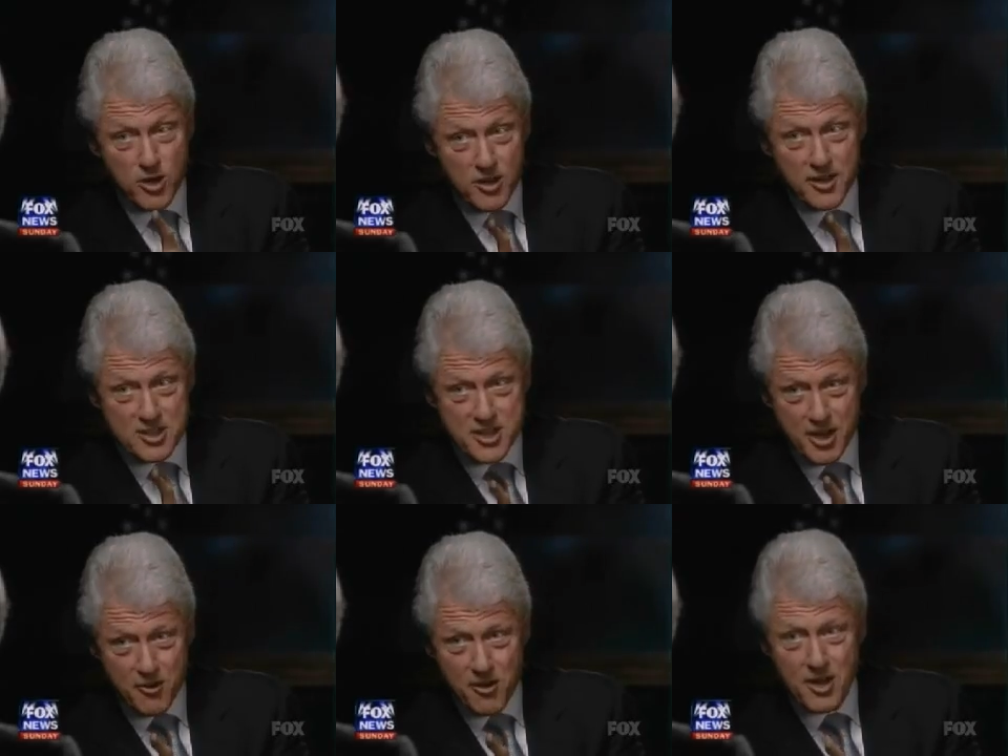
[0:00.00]
who's worked on
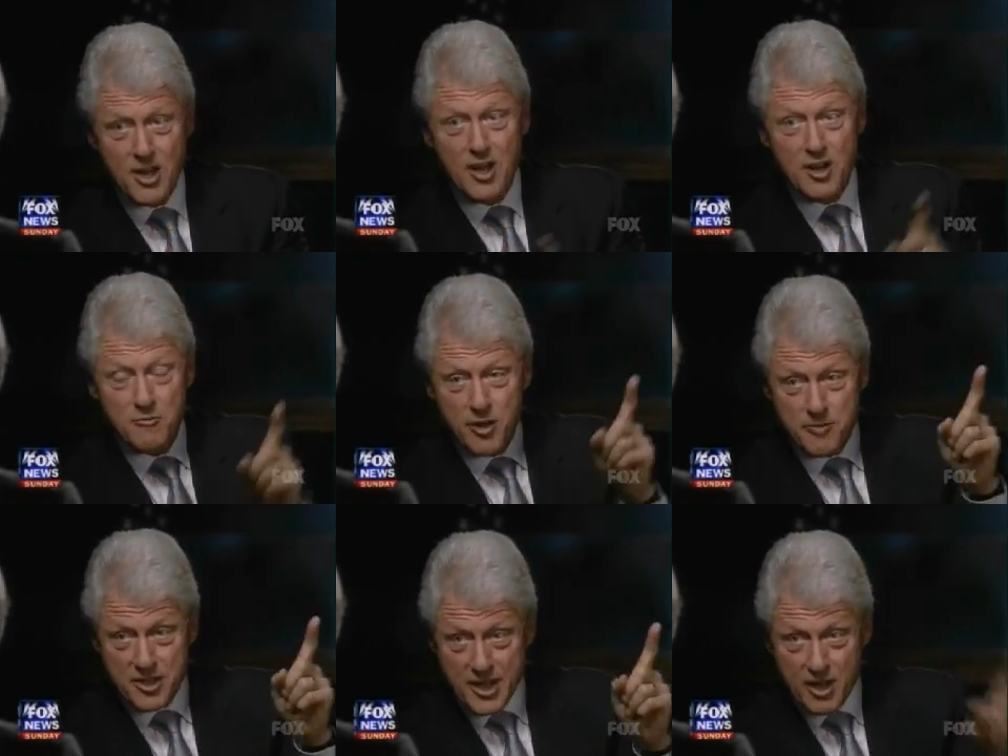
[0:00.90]
this terror,
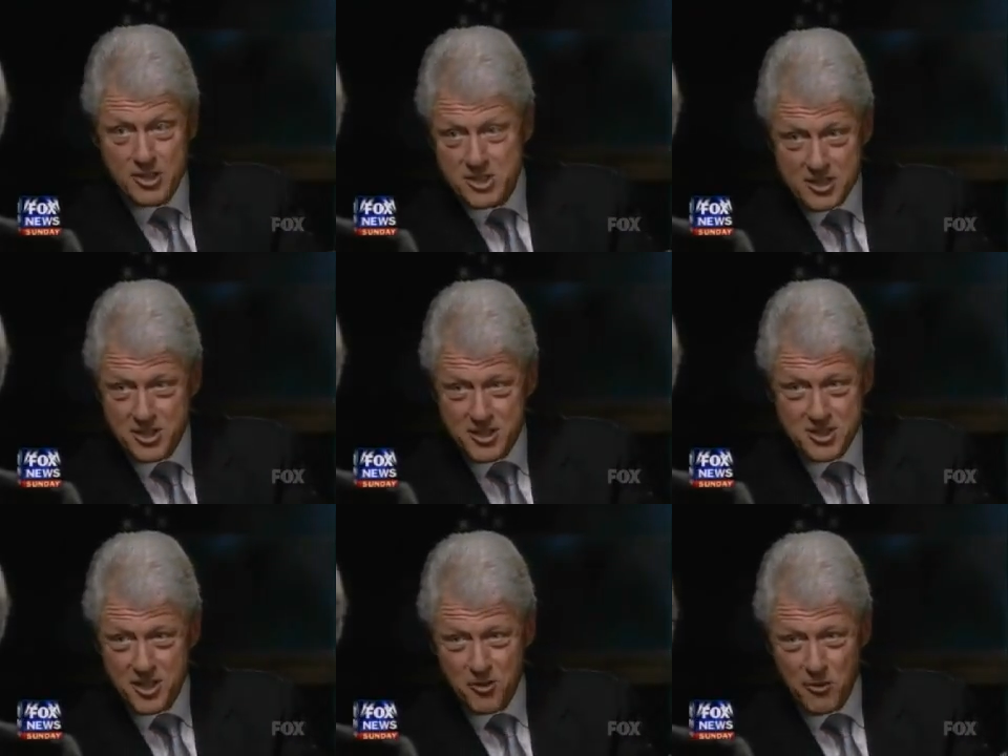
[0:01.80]
from the terrorist
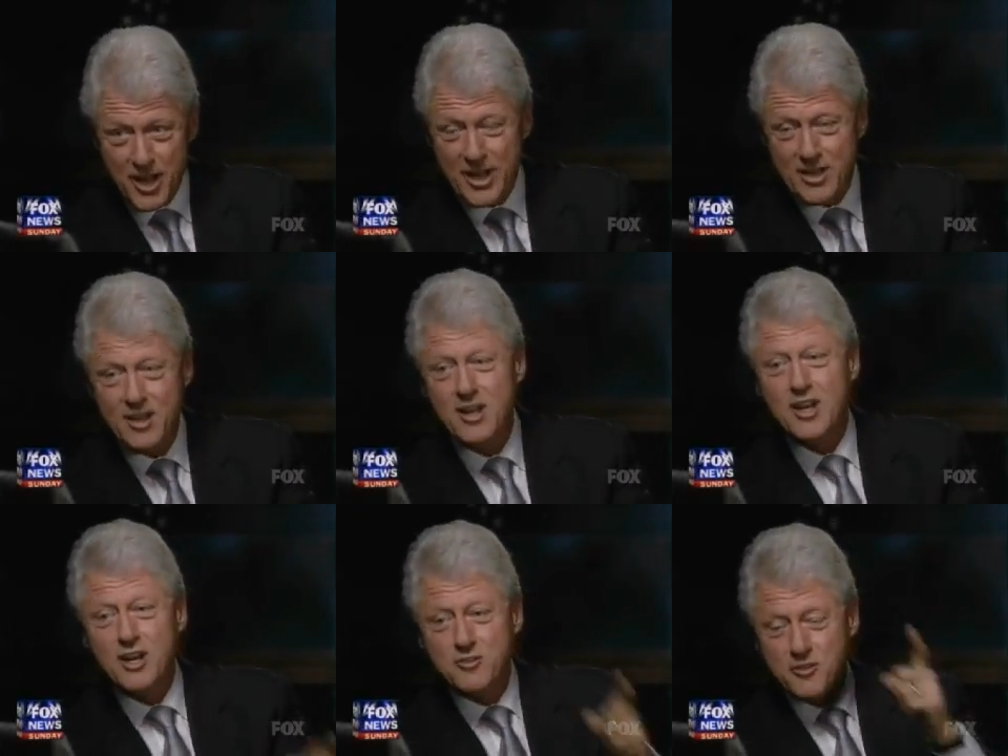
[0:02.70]
incidents under
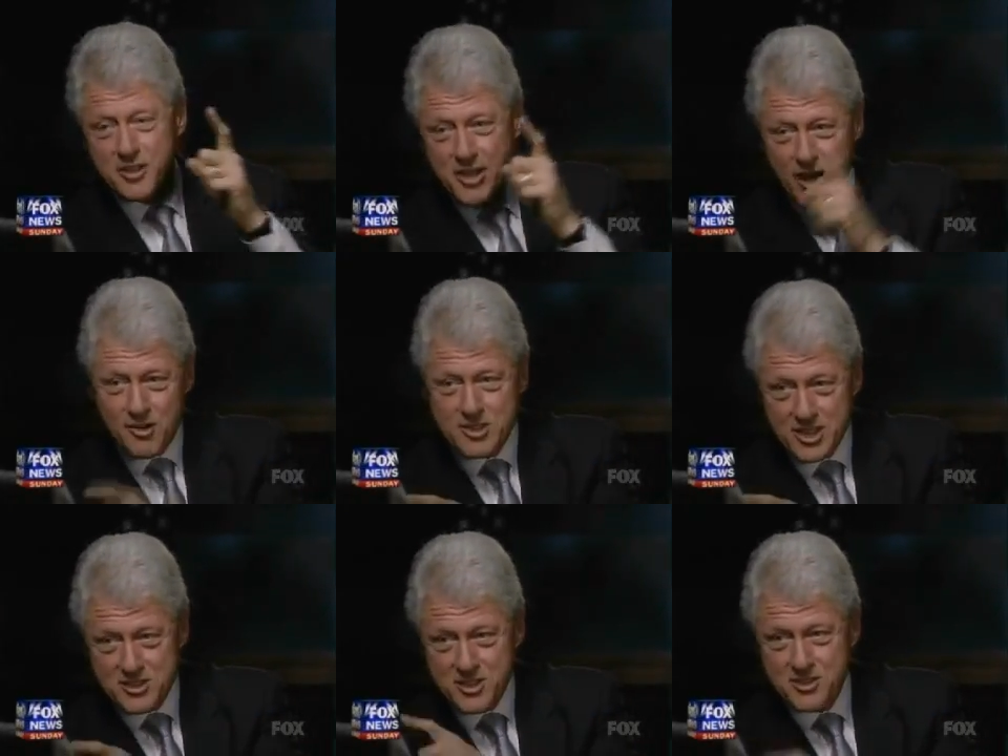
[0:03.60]
Reagan to the
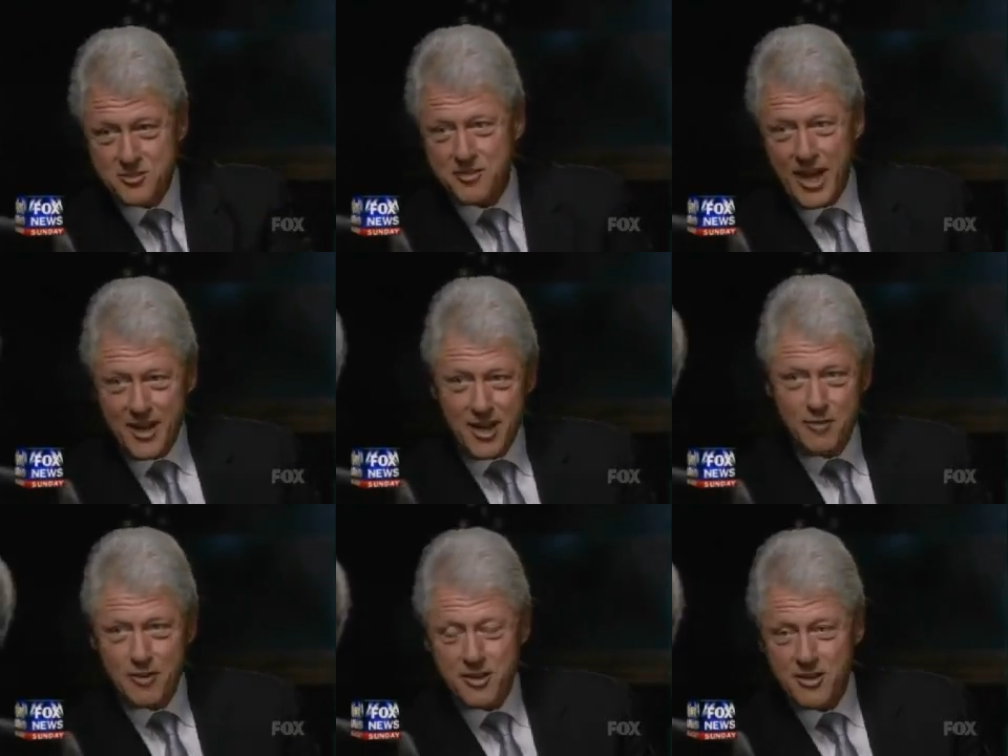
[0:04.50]
terrorist incidents of
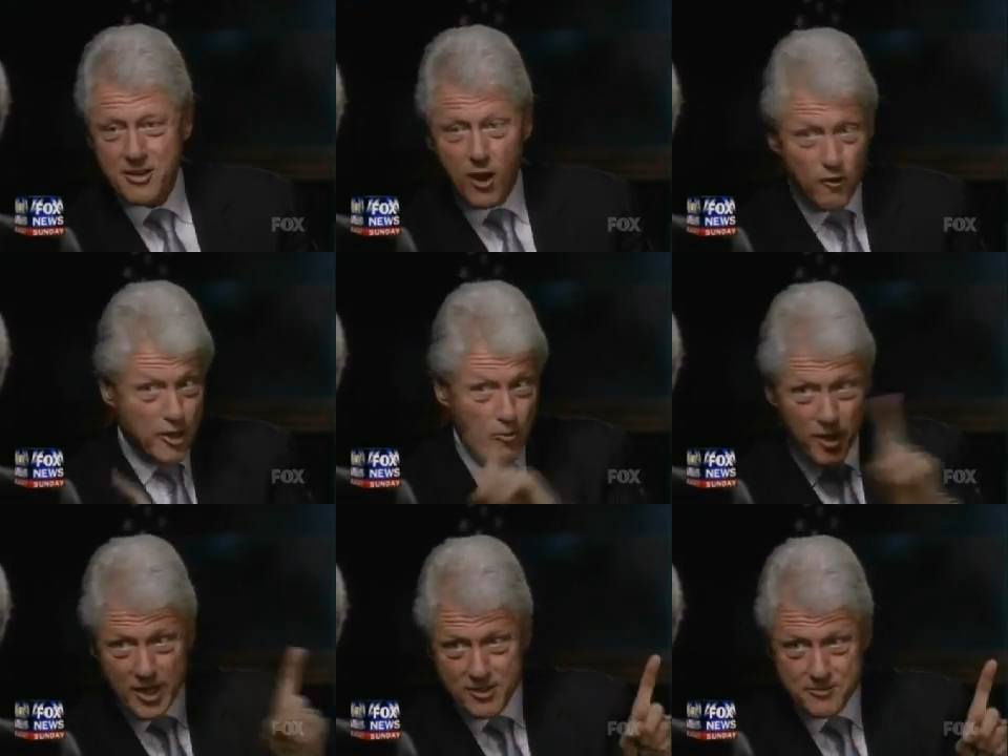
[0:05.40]
9/11.
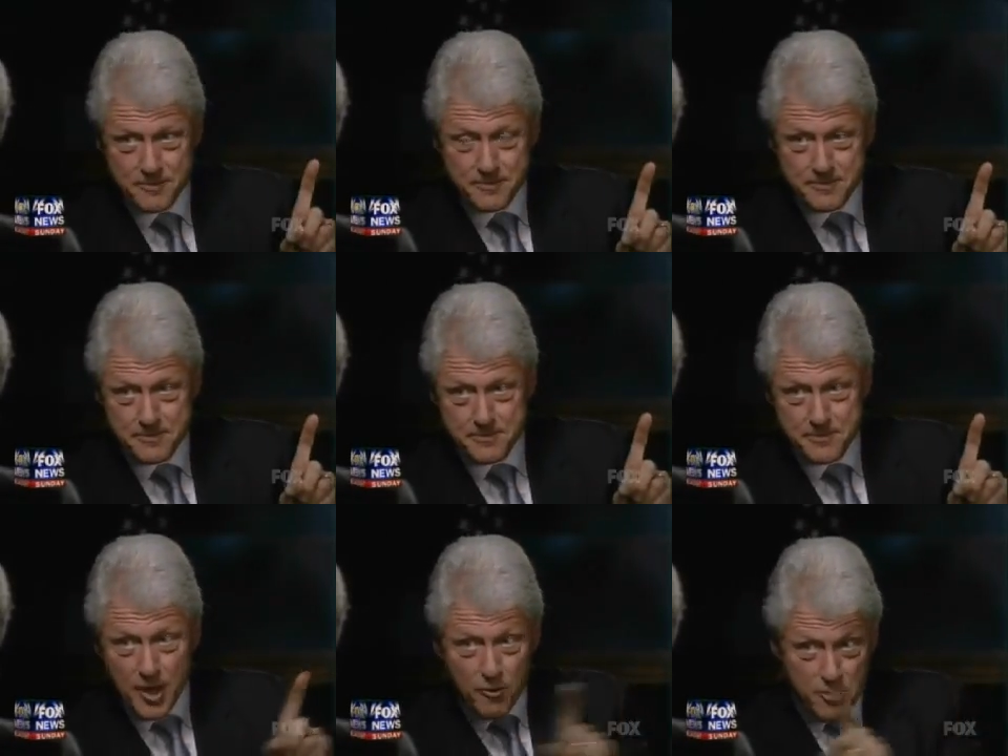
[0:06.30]
Only one,
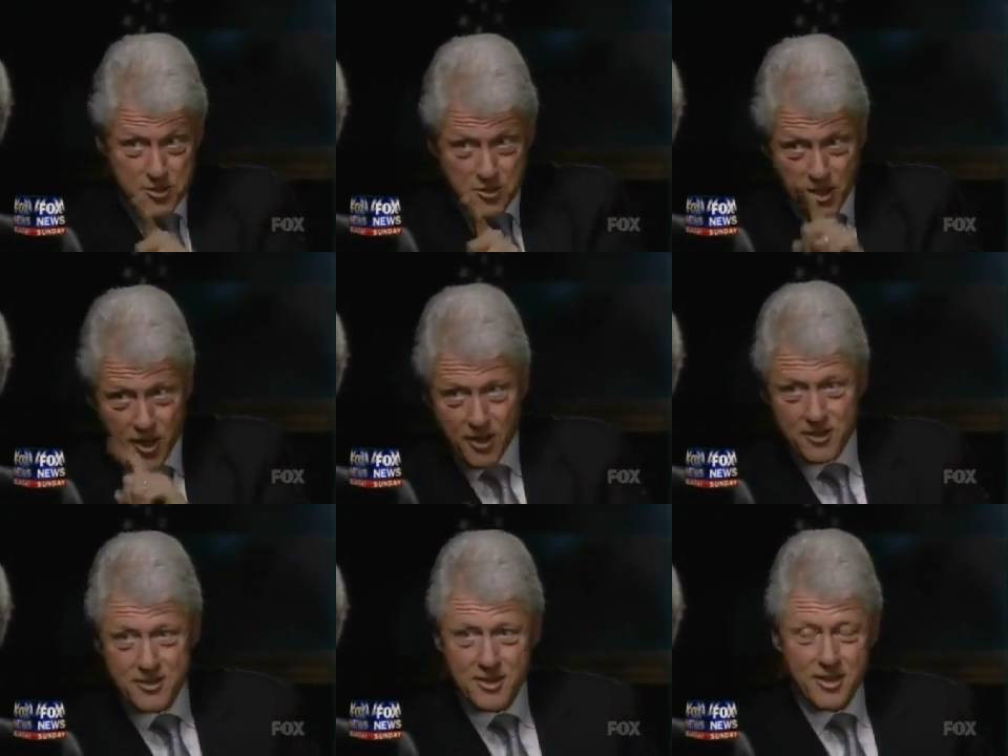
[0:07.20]
Richard
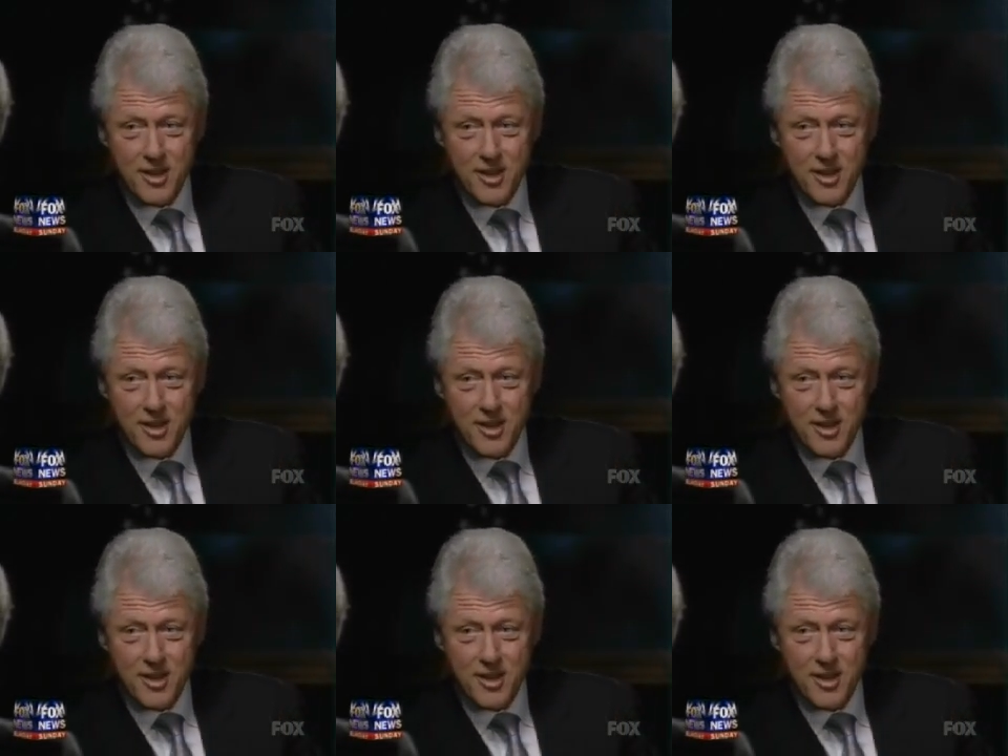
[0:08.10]
Clarke.